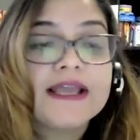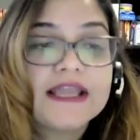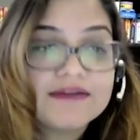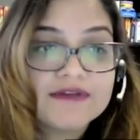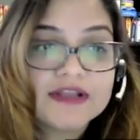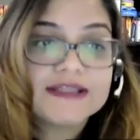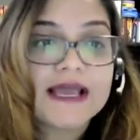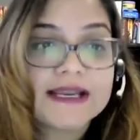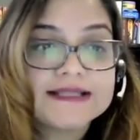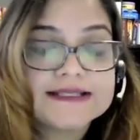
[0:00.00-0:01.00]
even in
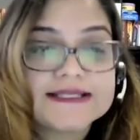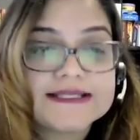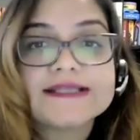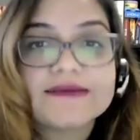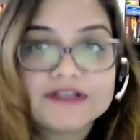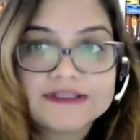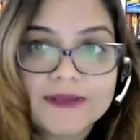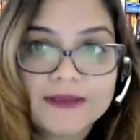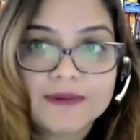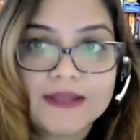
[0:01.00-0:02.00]
that instance, severance
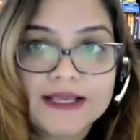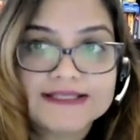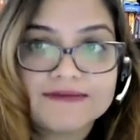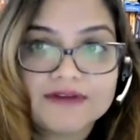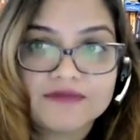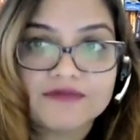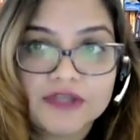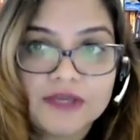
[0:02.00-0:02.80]
pay applies, even if the